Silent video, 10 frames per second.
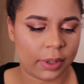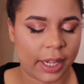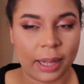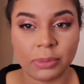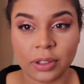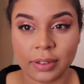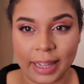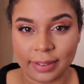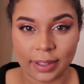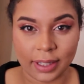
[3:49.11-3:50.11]
Like, I'm just
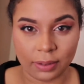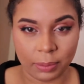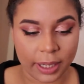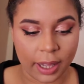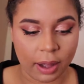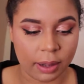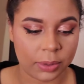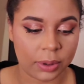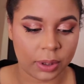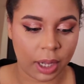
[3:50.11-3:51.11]
testing this wig out, I'm
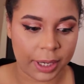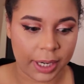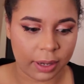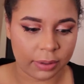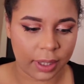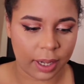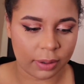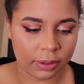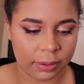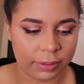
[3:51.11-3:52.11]
not going out the
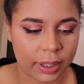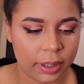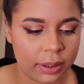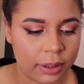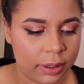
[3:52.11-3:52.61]
house with it.